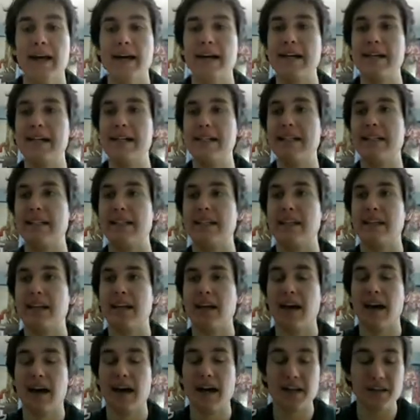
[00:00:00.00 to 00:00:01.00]

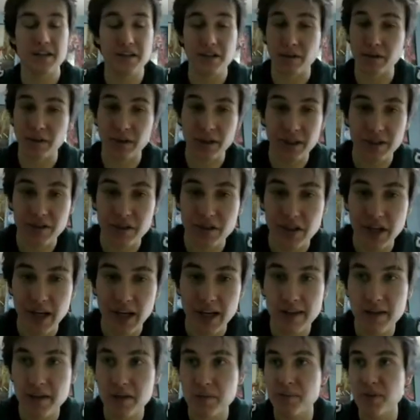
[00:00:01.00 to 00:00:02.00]
I just don't really
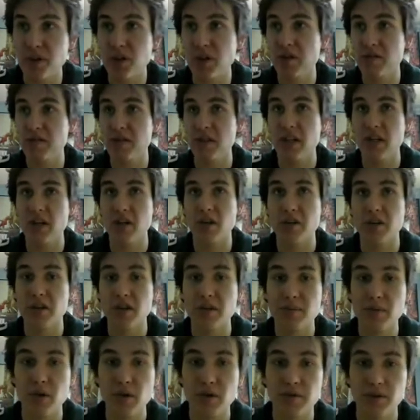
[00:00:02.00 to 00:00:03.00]
understand this move. You know, you
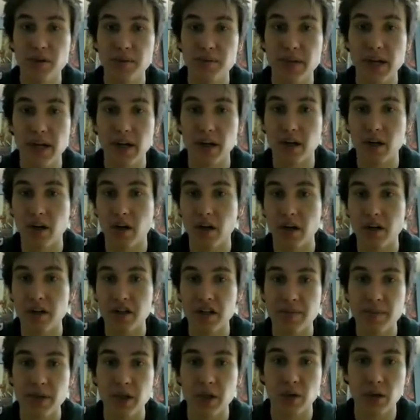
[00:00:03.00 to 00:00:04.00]
can move from Derek Carr to
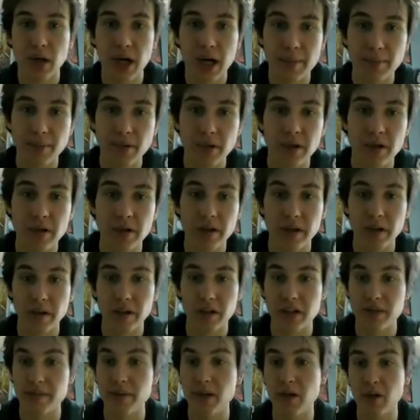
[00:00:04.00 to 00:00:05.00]
Jimmy Garoppolo, and
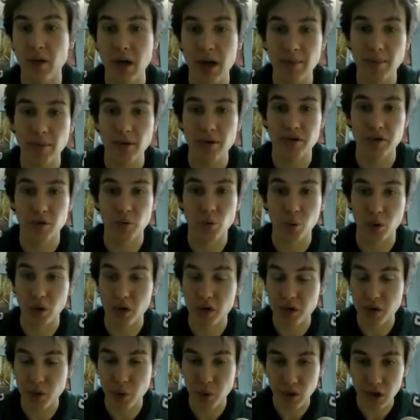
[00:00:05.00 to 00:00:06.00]
Jimmy Garoppolo is a
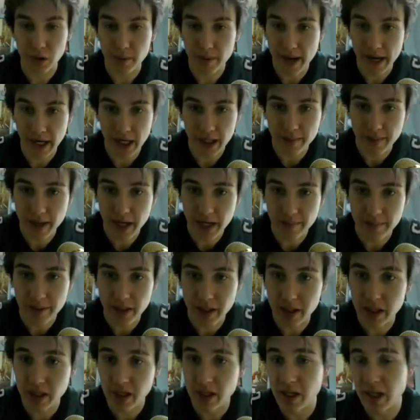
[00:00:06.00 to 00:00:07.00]
worse quarterback in my
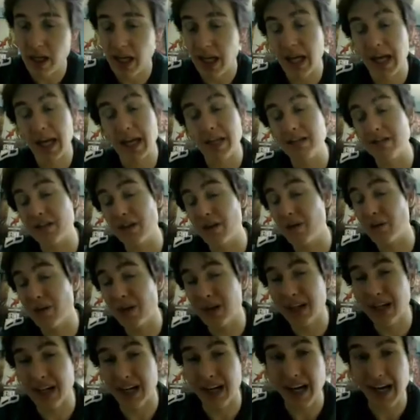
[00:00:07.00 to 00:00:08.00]
opinion.
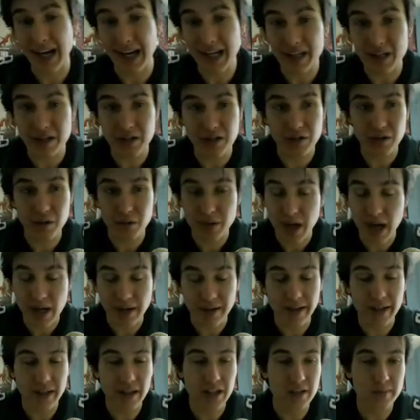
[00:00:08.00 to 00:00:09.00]
So I do not
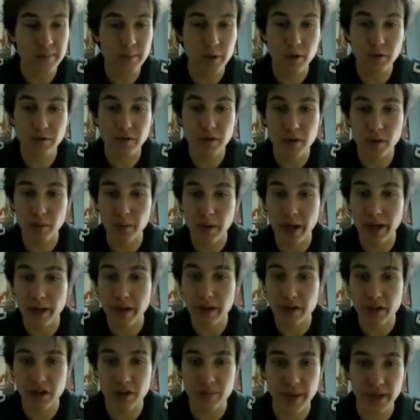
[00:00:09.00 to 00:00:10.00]
like this move for the
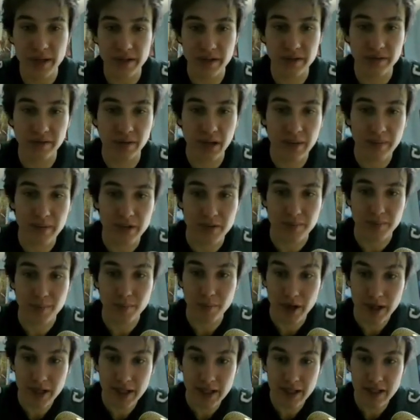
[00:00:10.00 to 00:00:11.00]
Raiders, especially for how much
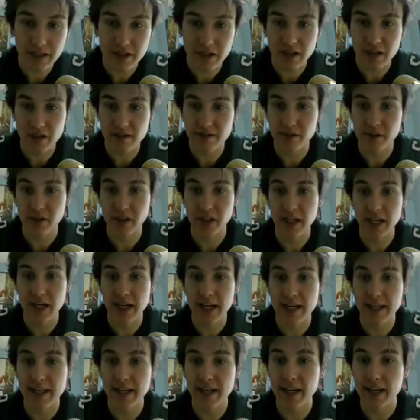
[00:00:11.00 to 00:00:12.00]
money this is for a
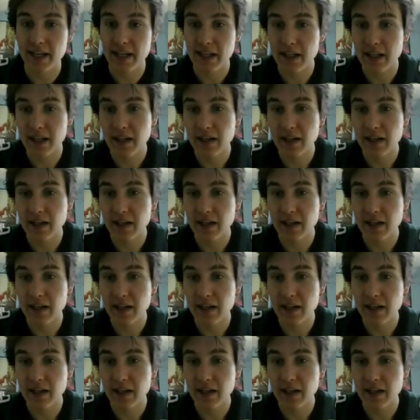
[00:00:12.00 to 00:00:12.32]
guy that